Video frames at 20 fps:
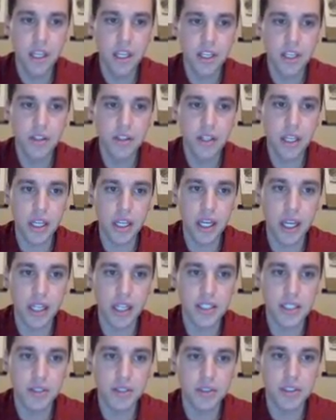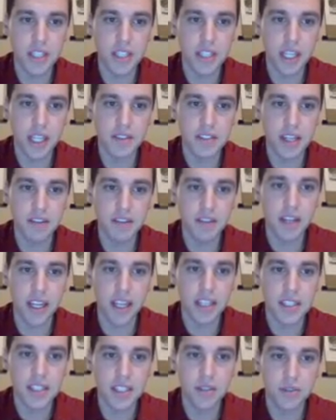And you get x equals -7,
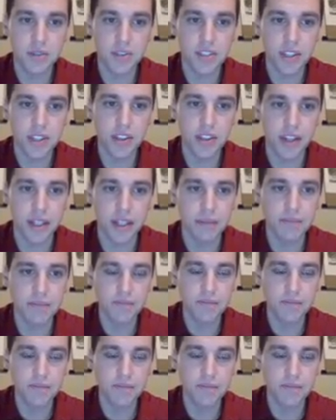x equals 3.